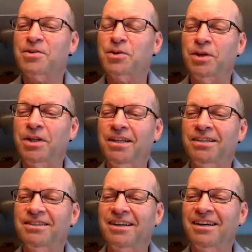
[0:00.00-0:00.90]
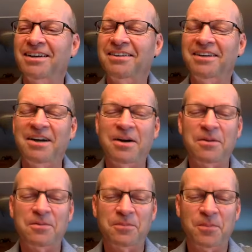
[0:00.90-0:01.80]
Trudy and Diana.
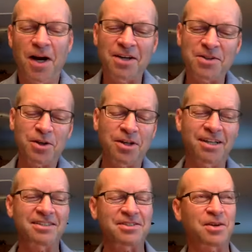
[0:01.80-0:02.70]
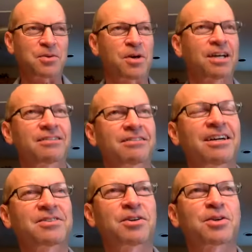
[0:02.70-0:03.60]
Um, I started in Sunrider. I
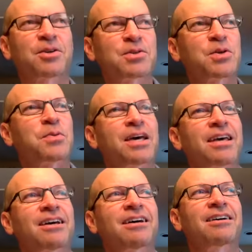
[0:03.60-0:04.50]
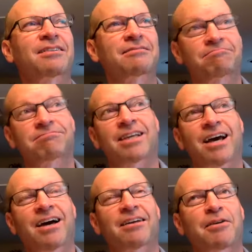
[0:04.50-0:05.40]
started consuming, uh,
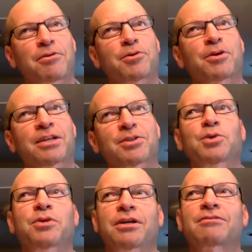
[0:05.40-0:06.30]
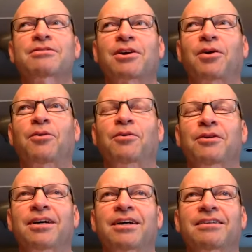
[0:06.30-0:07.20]
yeah, like 32 years ago,
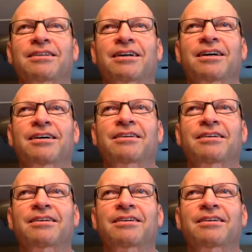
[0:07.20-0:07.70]
and uh,